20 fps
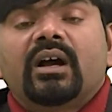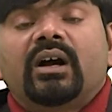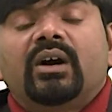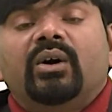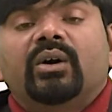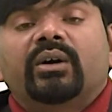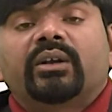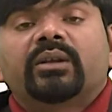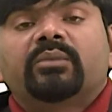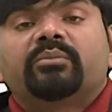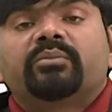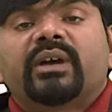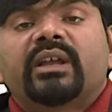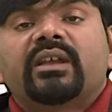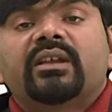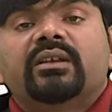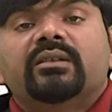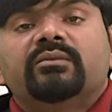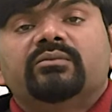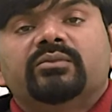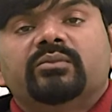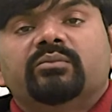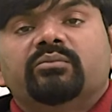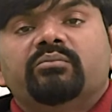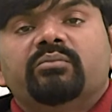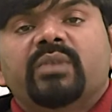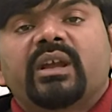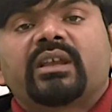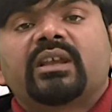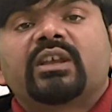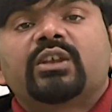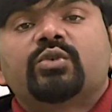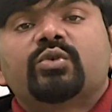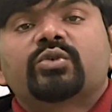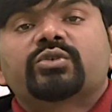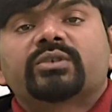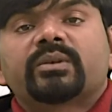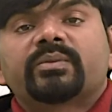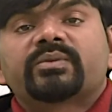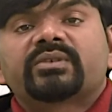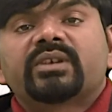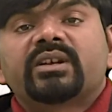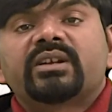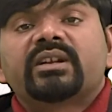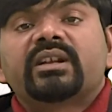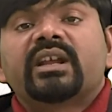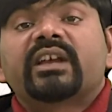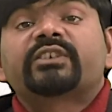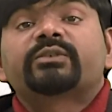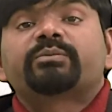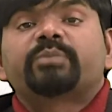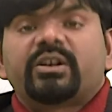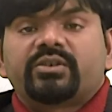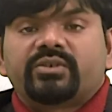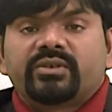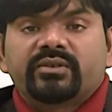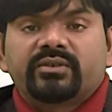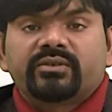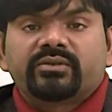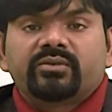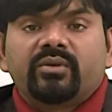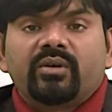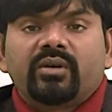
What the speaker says: okay, by making use of certain expressions,